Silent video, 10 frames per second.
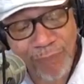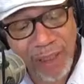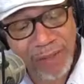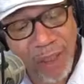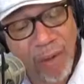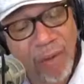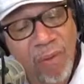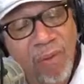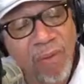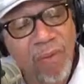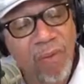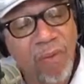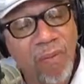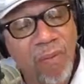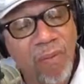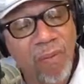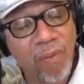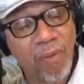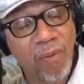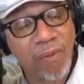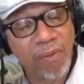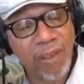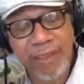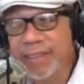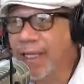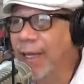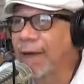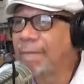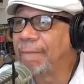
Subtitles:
So, yeah,